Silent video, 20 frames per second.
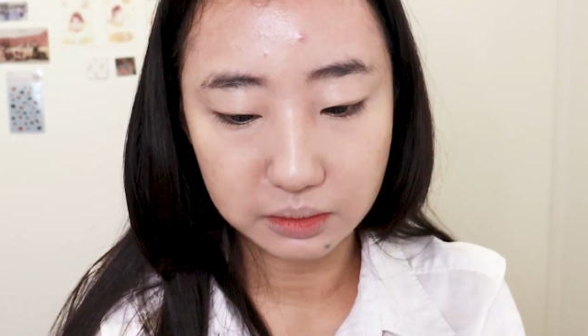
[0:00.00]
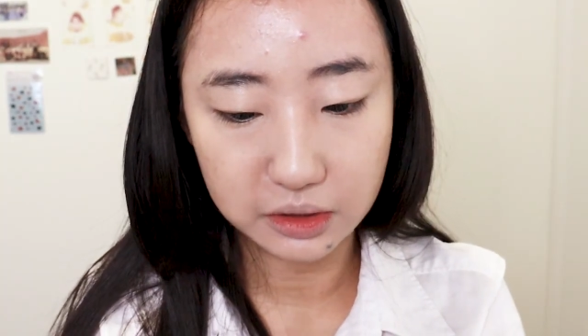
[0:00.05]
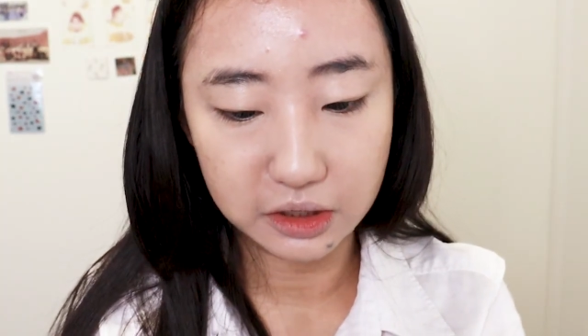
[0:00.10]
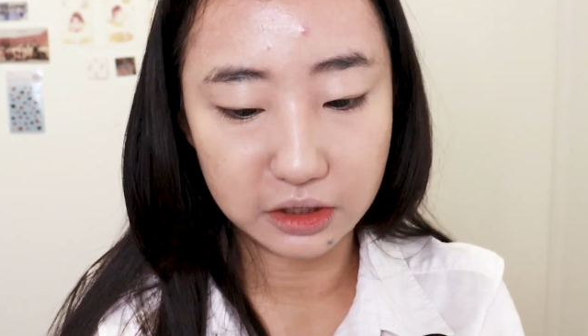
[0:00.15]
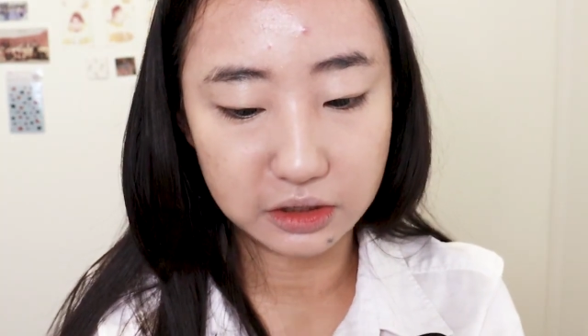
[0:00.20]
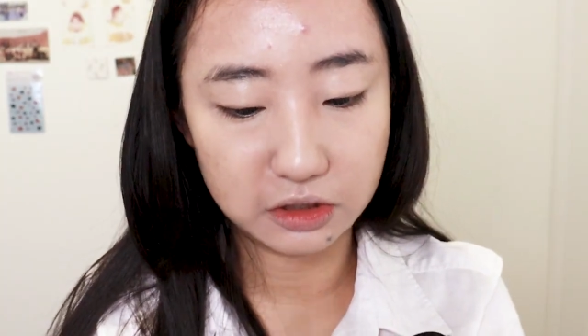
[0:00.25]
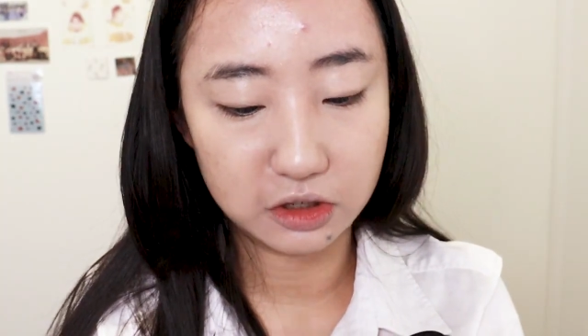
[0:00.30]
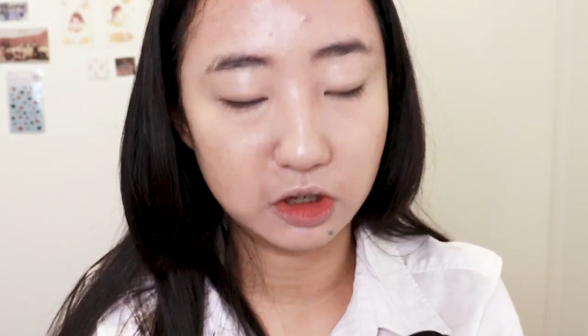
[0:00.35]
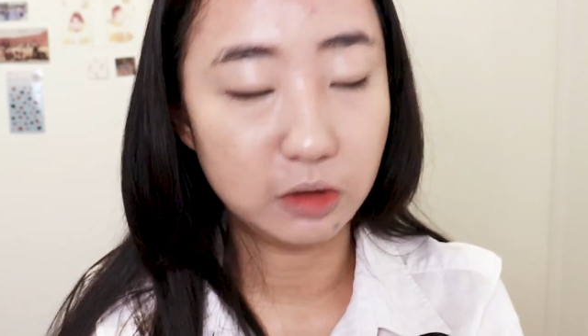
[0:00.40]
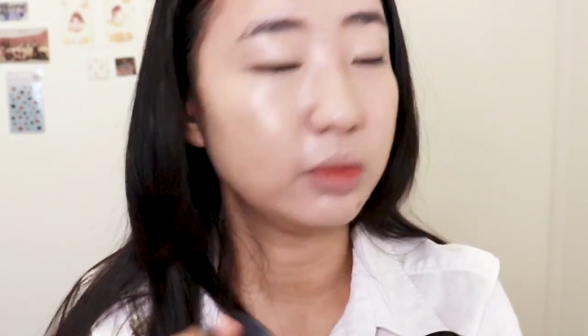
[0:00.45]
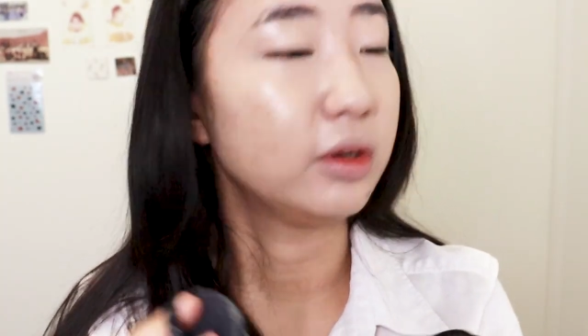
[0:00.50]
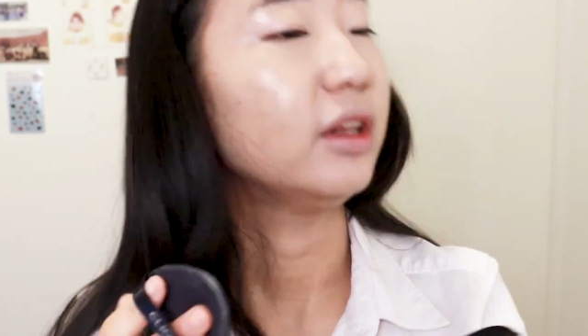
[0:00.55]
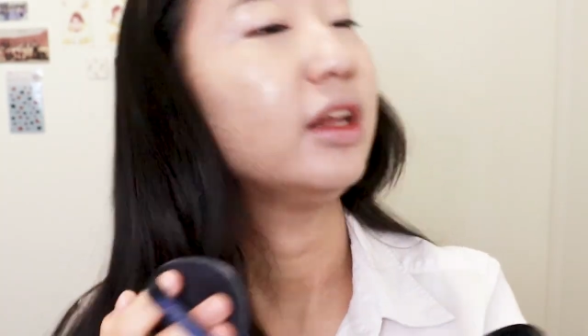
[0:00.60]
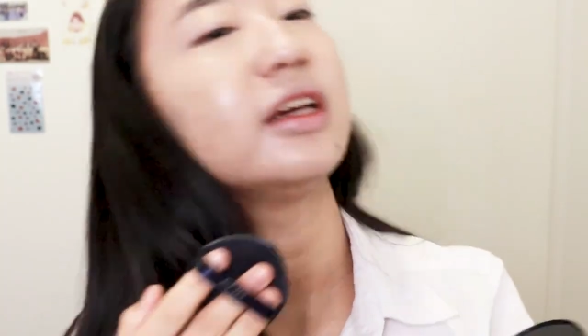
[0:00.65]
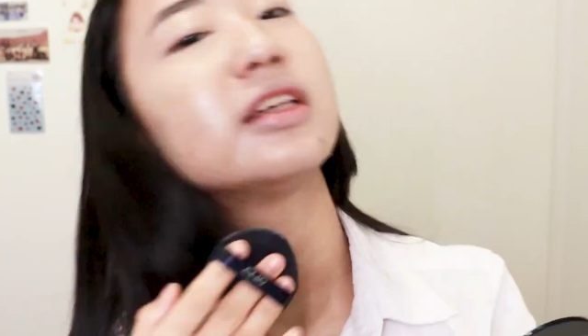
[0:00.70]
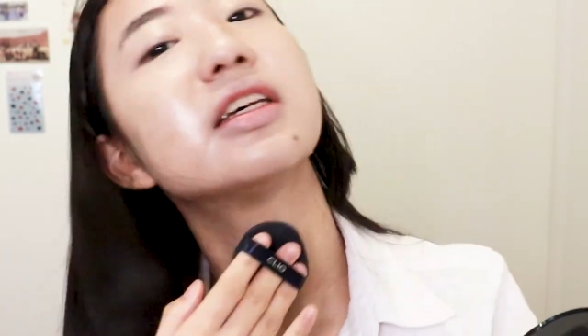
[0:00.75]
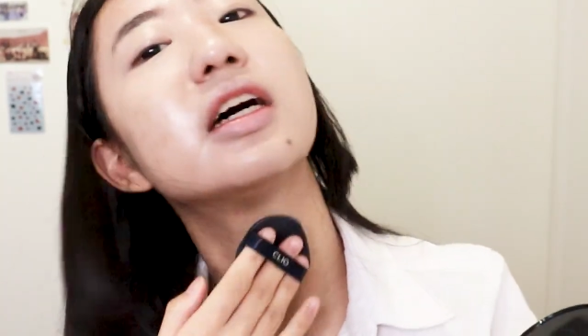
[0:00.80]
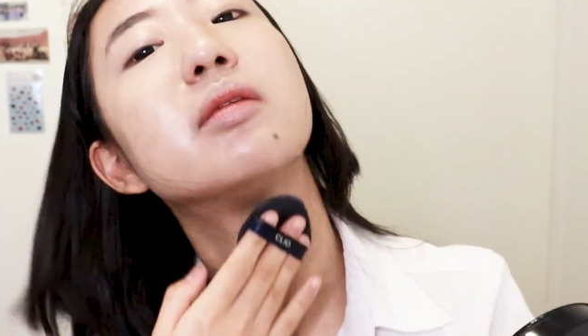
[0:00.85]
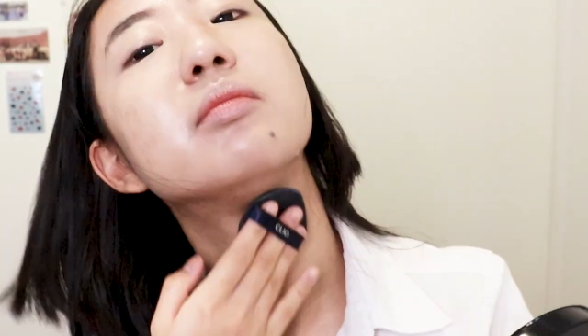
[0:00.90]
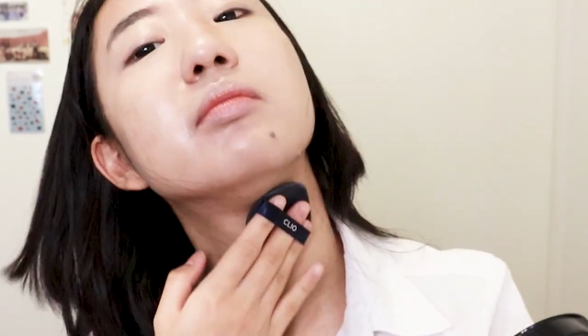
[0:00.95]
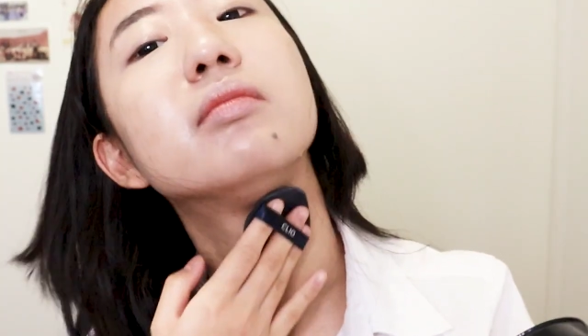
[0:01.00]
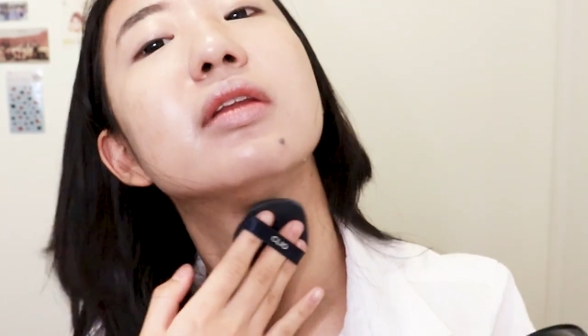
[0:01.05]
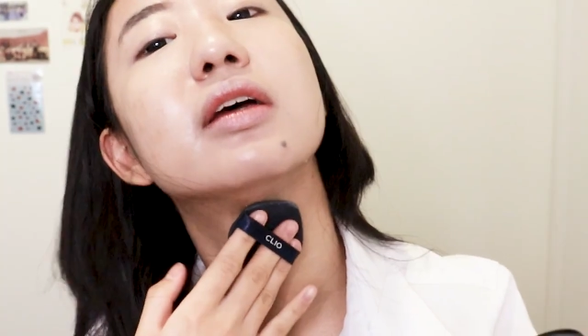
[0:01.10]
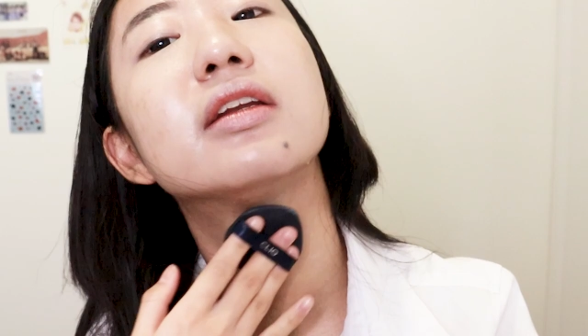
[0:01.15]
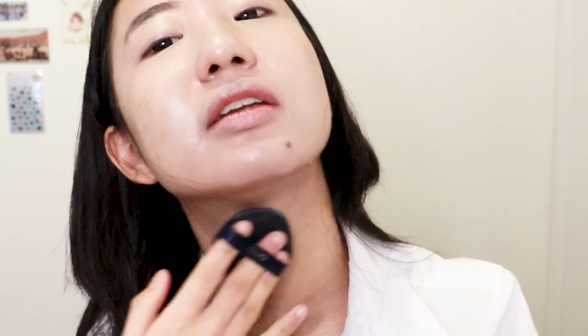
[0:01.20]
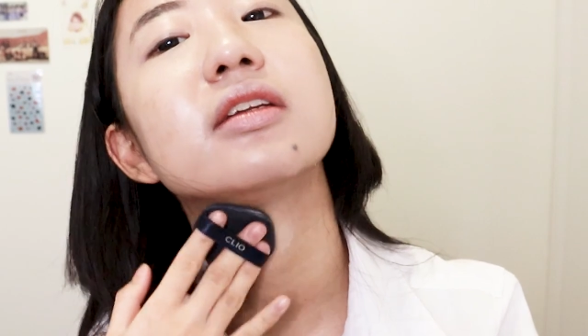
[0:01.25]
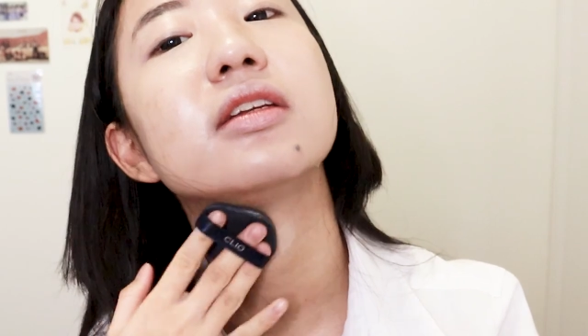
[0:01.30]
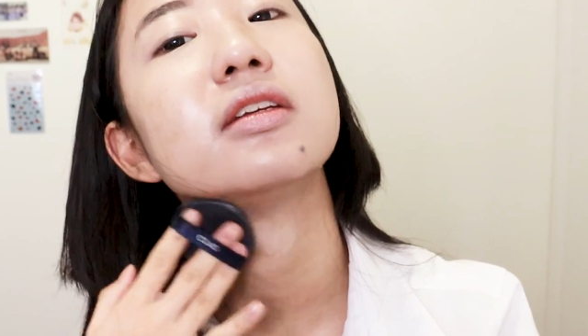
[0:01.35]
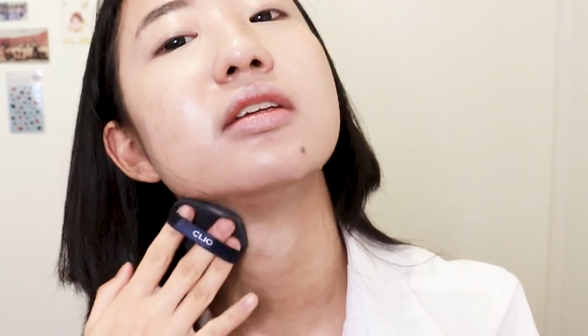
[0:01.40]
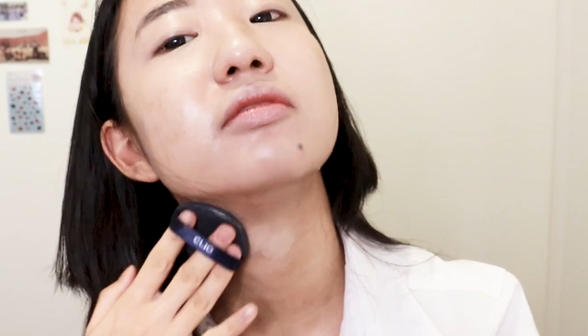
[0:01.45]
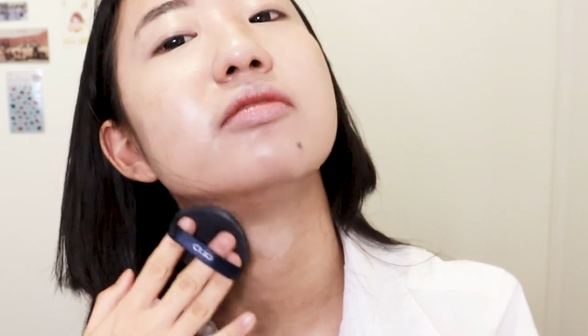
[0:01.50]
because nobody likes unblended